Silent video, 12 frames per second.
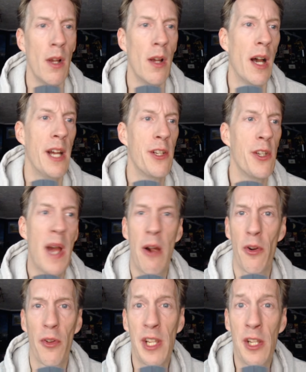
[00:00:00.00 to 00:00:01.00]
I do
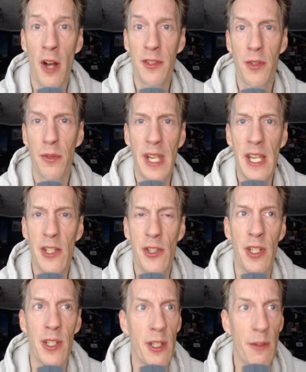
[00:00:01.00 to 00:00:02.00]
hourly
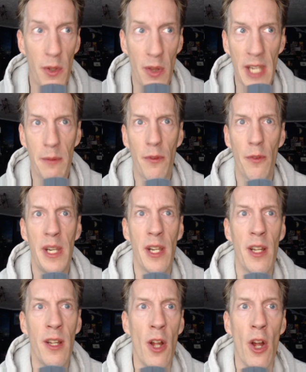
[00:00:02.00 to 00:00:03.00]
consultation if you'd like for me
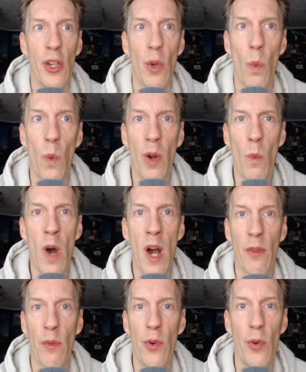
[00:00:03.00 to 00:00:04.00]
to walk
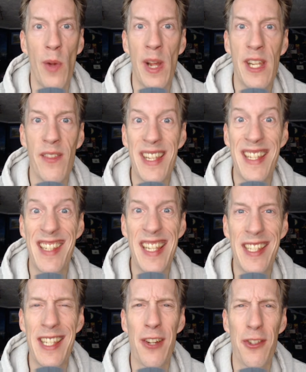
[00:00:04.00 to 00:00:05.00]
through any of these
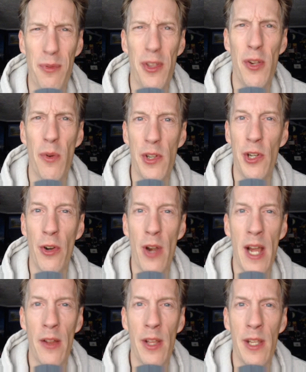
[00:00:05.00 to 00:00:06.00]
details with you on your
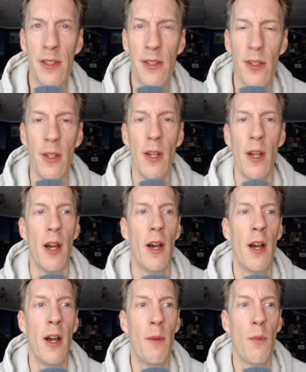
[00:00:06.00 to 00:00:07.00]
island
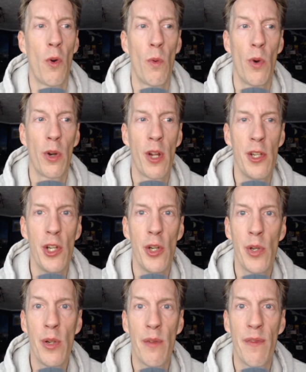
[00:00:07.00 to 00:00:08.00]
or work on your
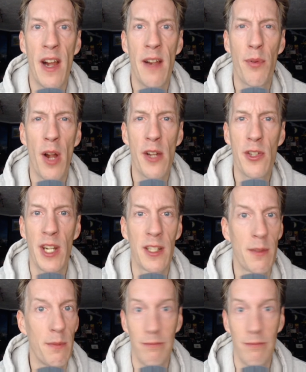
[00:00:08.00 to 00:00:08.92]
UE5 projects.